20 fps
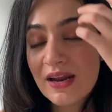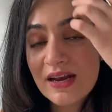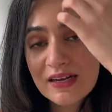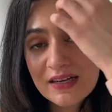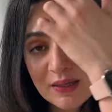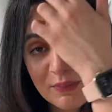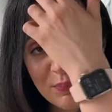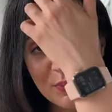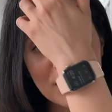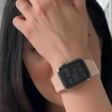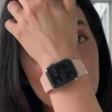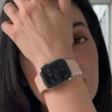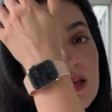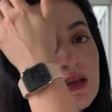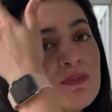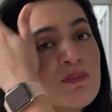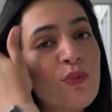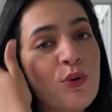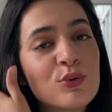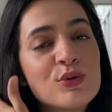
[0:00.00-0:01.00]
Typically,
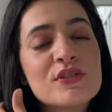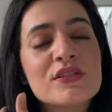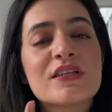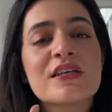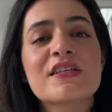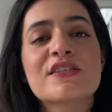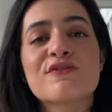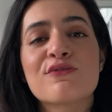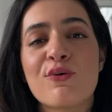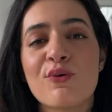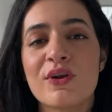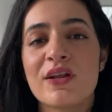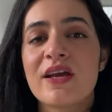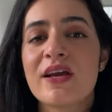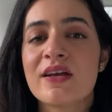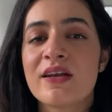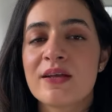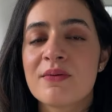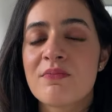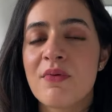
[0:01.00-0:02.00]
most
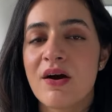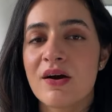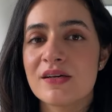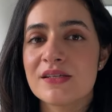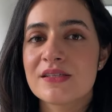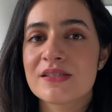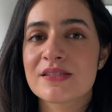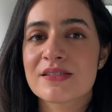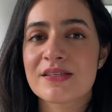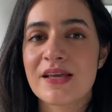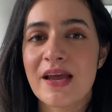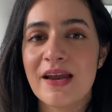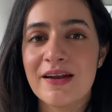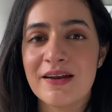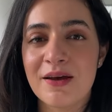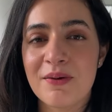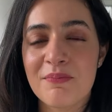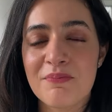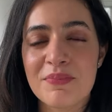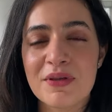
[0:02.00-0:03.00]
exfoliating masks
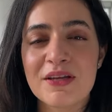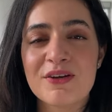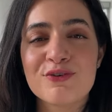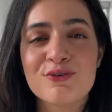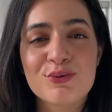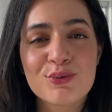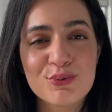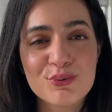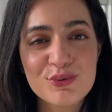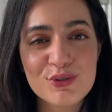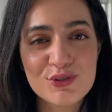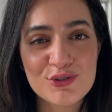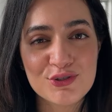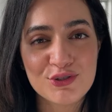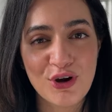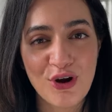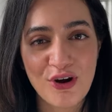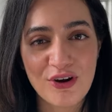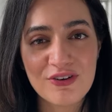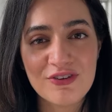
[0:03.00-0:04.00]
end up being too
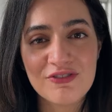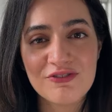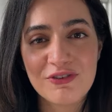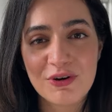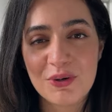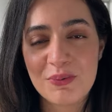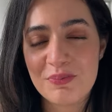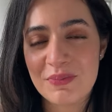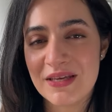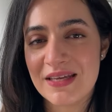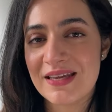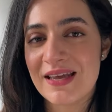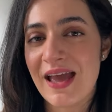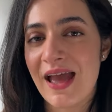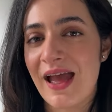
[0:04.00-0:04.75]
strong for me,